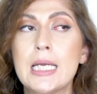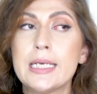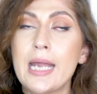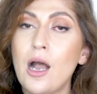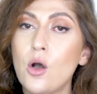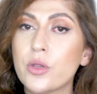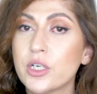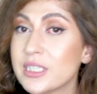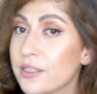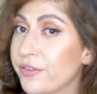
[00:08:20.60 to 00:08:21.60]
Now,
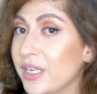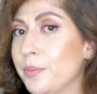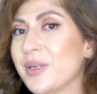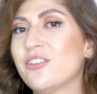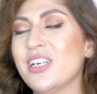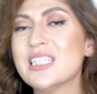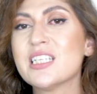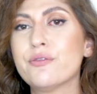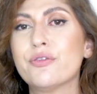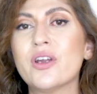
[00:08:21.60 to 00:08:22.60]
there is a very big
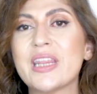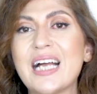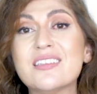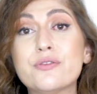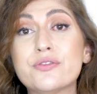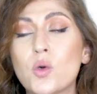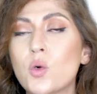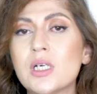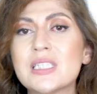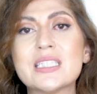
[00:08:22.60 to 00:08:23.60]
reason for that, of
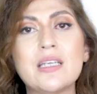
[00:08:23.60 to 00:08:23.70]
course.